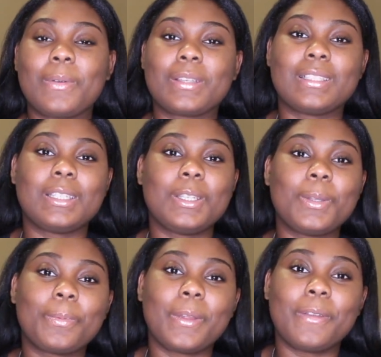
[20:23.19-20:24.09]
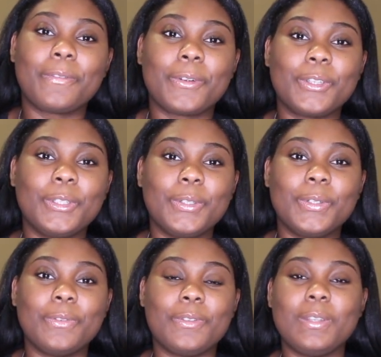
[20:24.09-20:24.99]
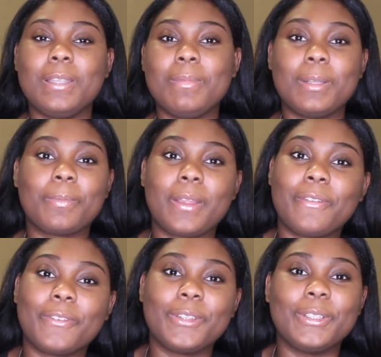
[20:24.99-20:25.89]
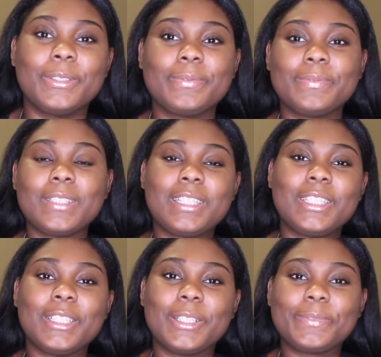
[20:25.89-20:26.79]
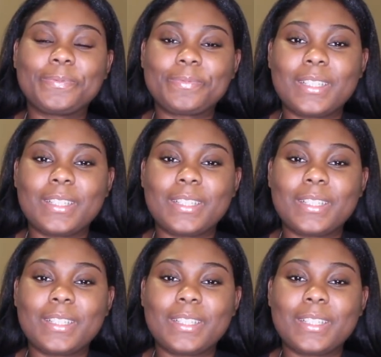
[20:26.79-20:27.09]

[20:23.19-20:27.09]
I will continue to pray for you if you need me to pray for you, you know.